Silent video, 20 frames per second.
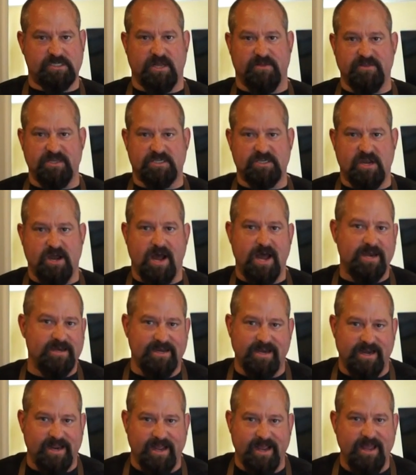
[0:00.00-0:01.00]
on this cod
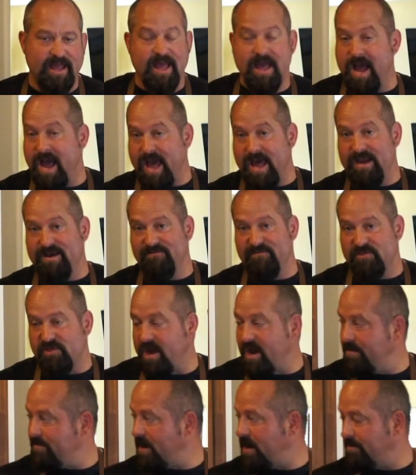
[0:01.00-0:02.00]
today. I hadn't even
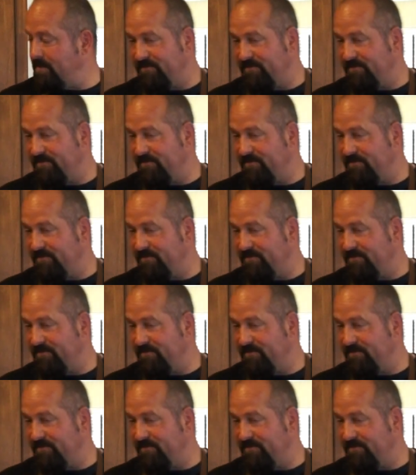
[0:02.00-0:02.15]
thought about it